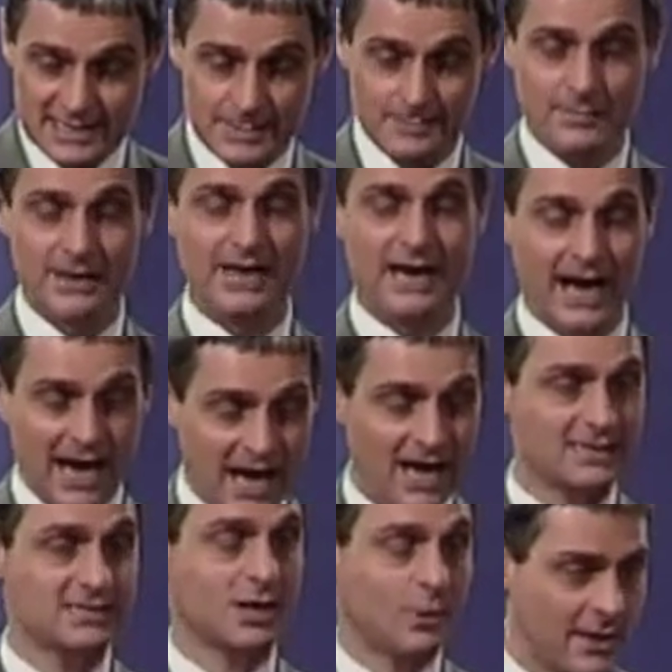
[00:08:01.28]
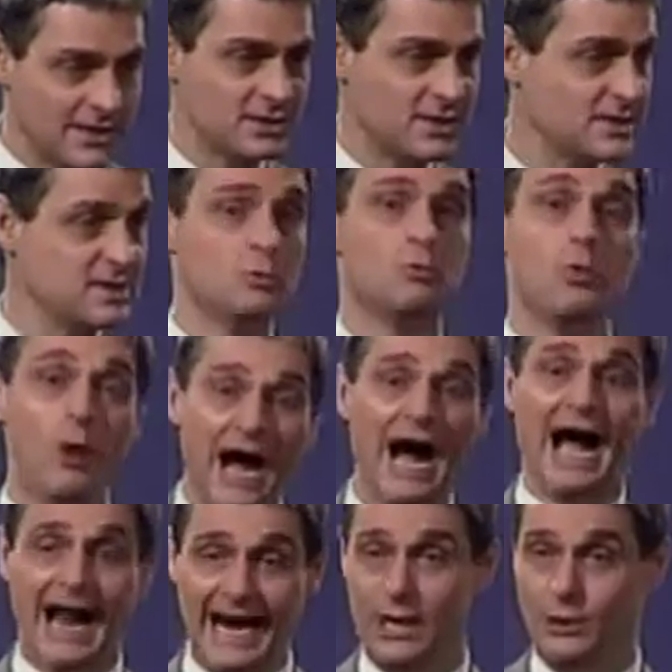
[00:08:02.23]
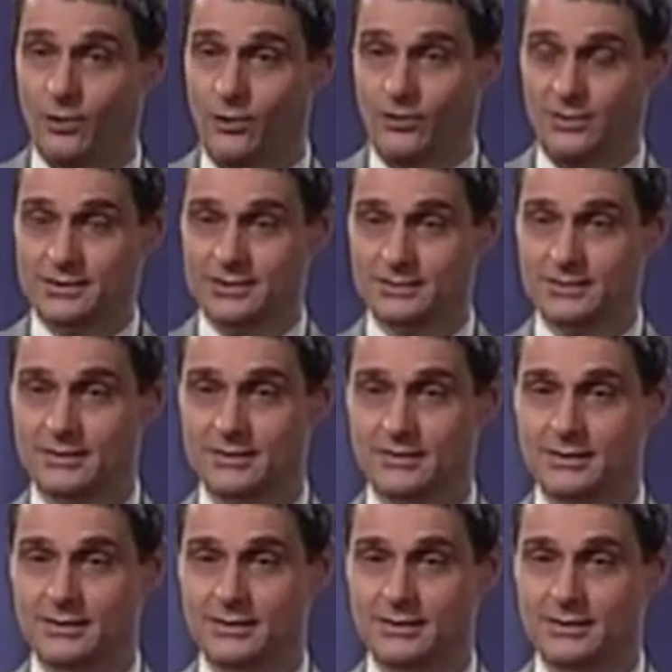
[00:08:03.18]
Simply ask questions. Why, Lord?